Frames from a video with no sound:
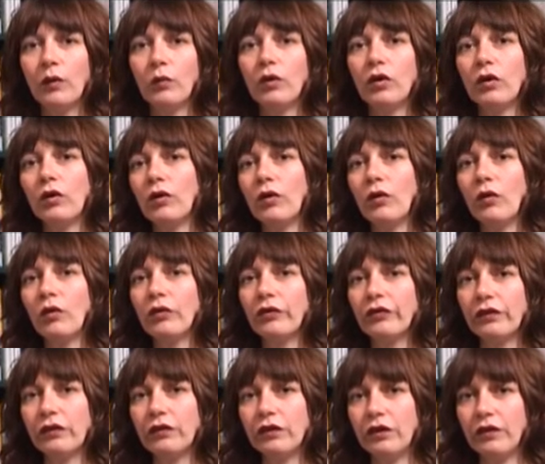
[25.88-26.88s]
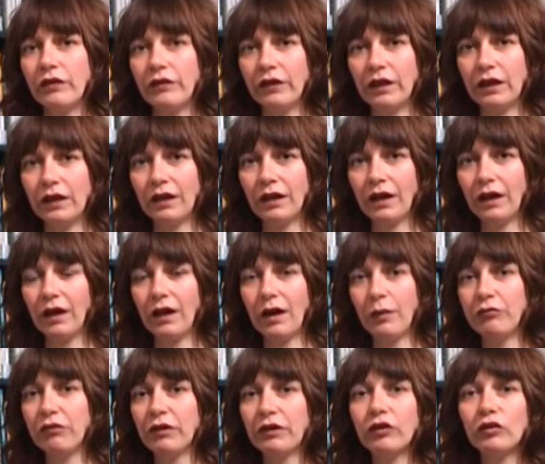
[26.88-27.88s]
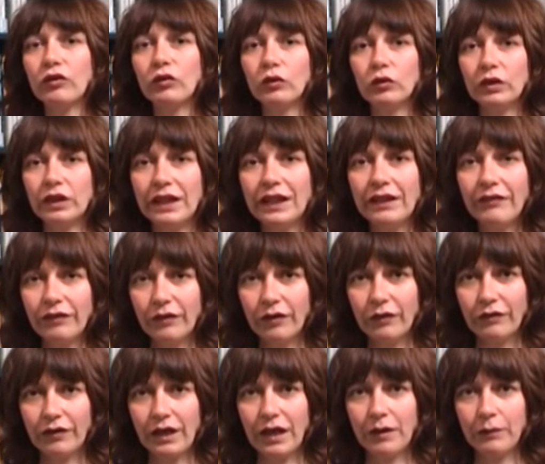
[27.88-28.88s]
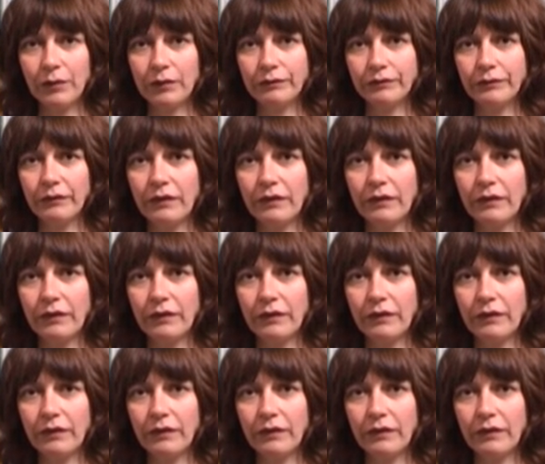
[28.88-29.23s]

were also using a product called Kinesiotape.